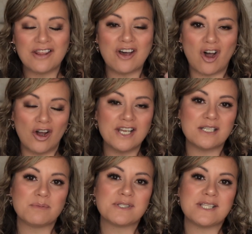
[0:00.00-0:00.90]
the
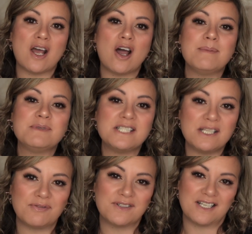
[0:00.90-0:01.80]
items that I'm
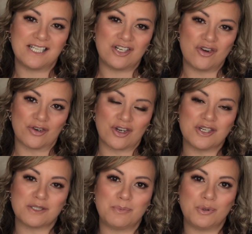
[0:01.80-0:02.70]
definitely not
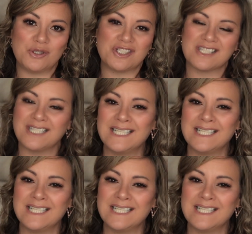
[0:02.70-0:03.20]
going to purchase.